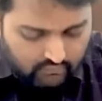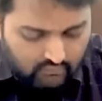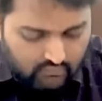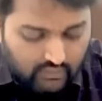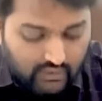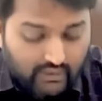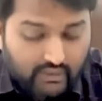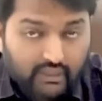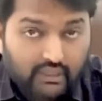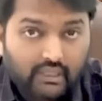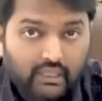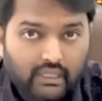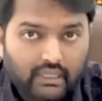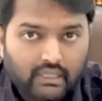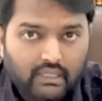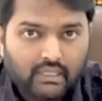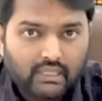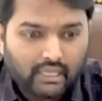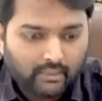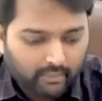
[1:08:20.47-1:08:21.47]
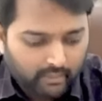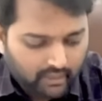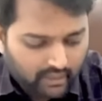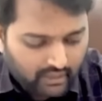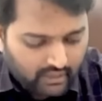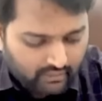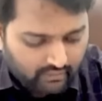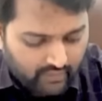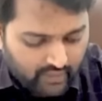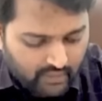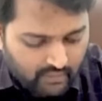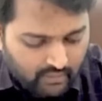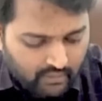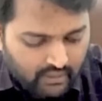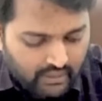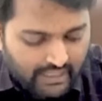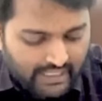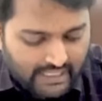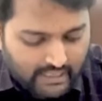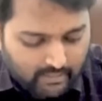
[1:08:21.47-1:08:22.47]
30 lakhs capital investment
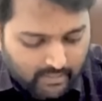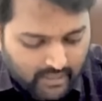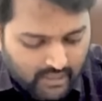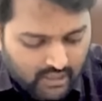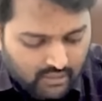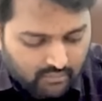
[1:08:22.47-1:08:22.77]
and expects